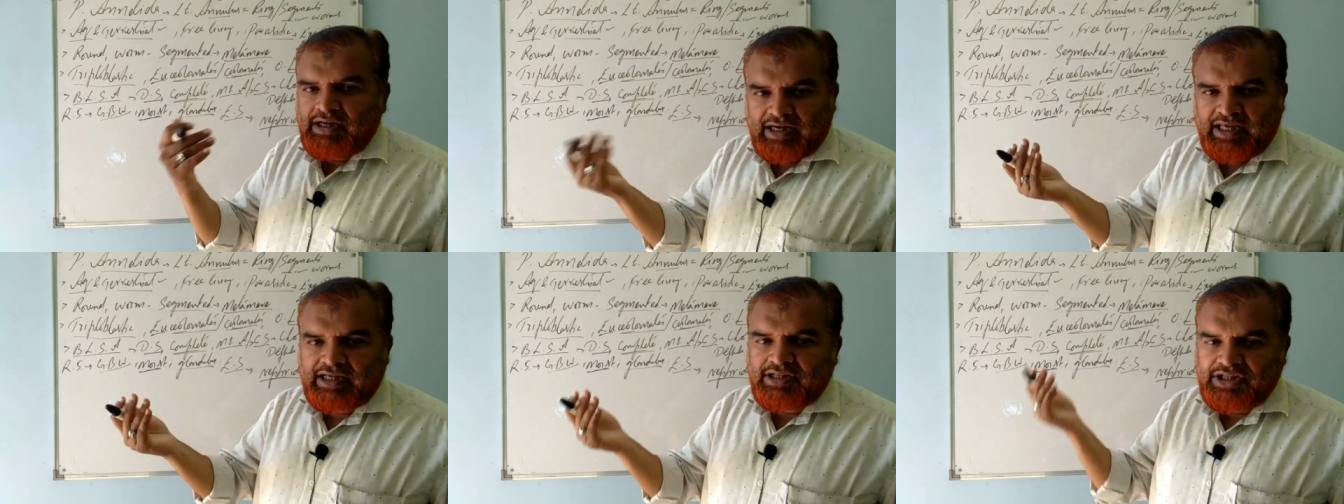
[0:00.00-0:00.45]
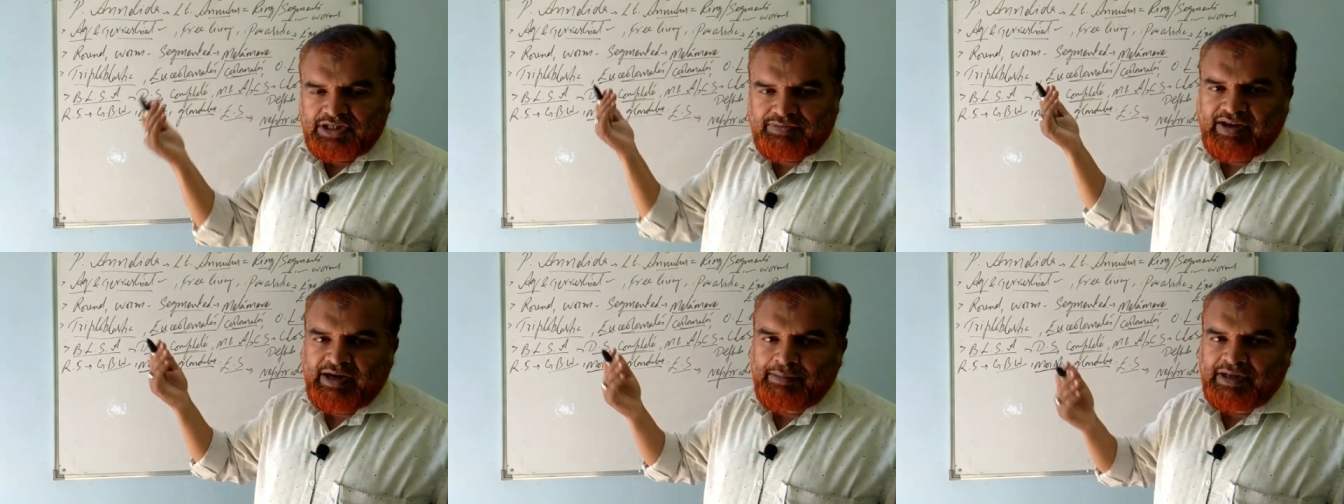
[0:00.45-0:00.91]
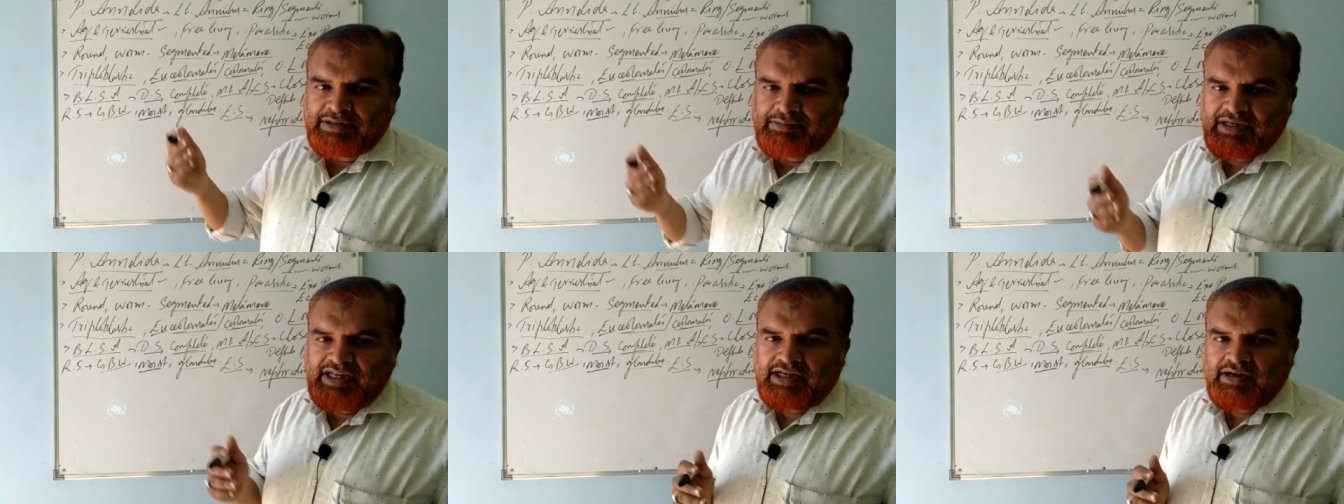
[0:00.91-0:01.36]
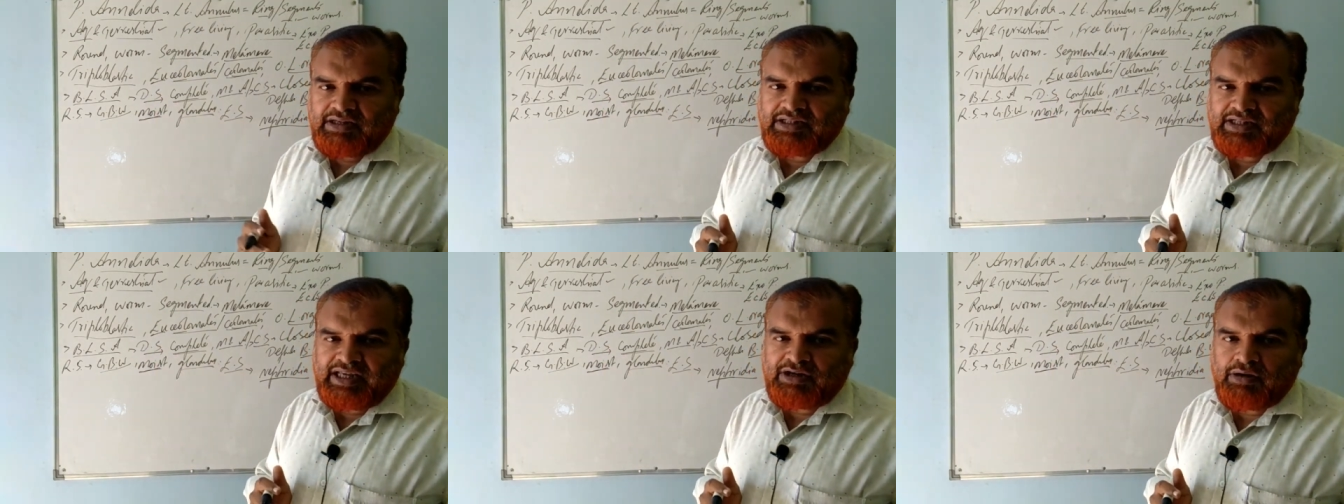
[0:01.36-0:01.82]
Like this phylum has many
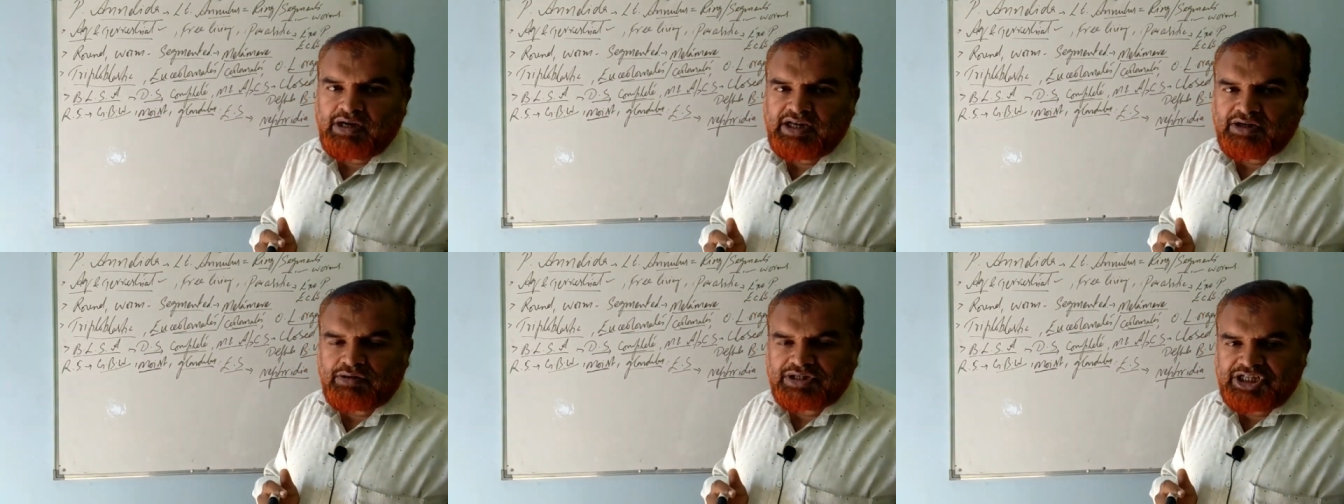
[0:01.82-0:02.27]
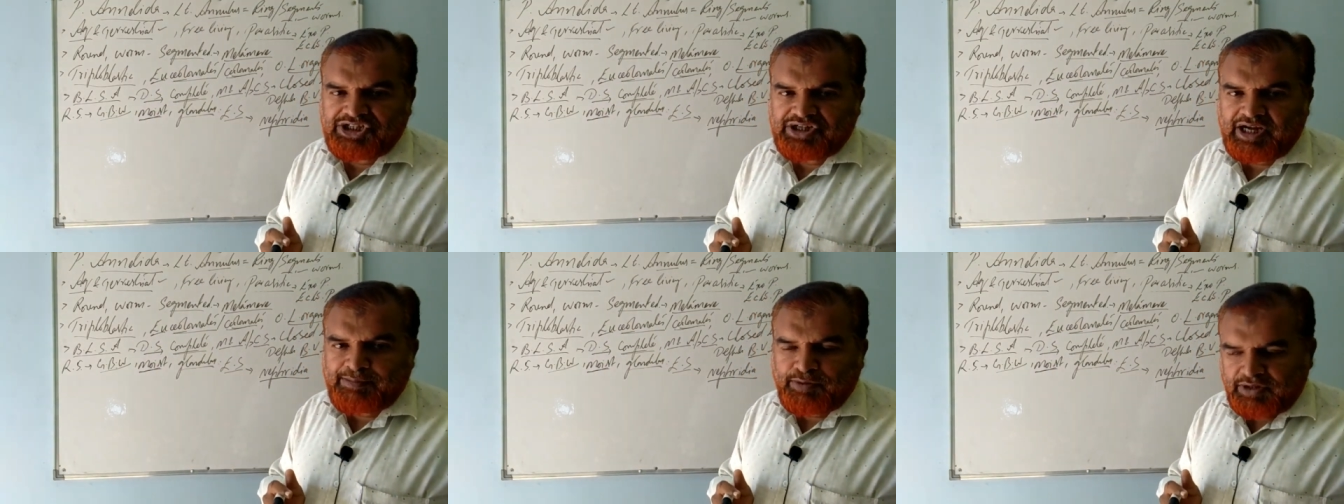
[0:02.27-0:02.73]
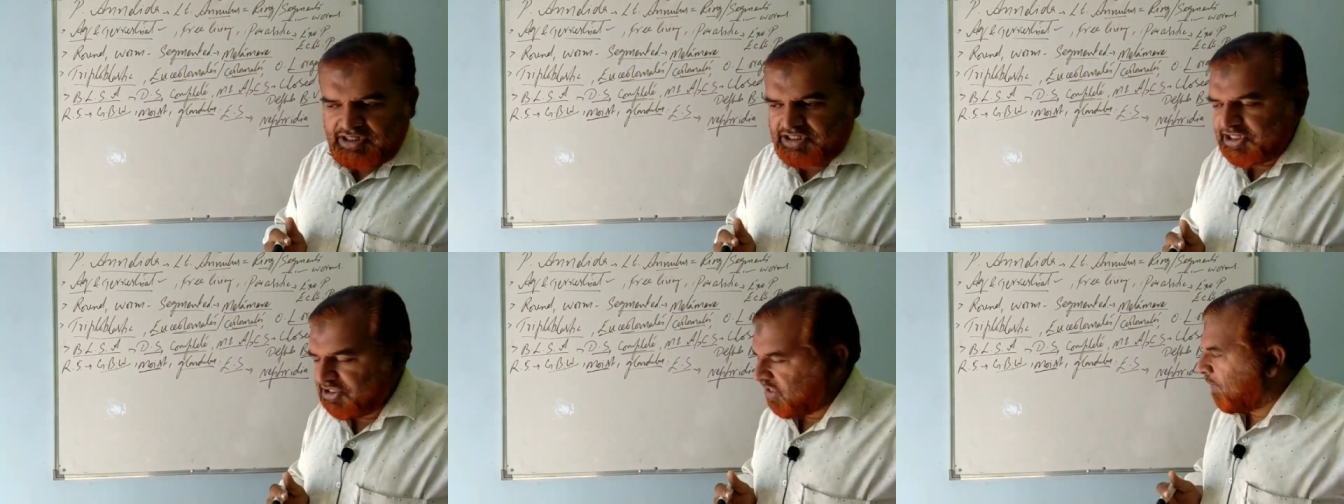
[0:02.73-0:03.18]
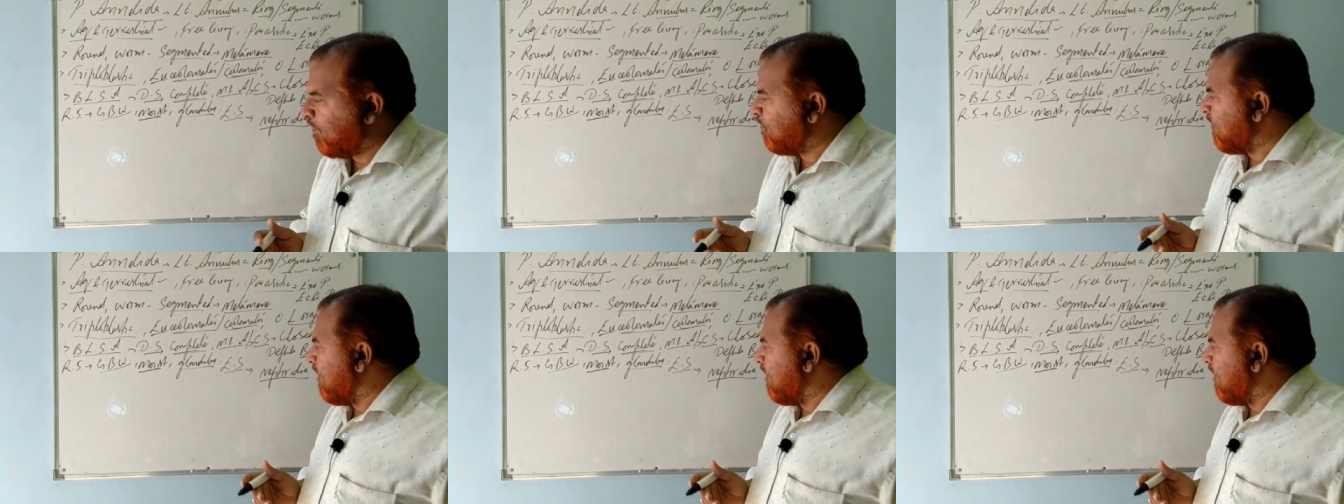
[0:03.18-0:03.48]
classes like Oligochaeta, Polychaeta.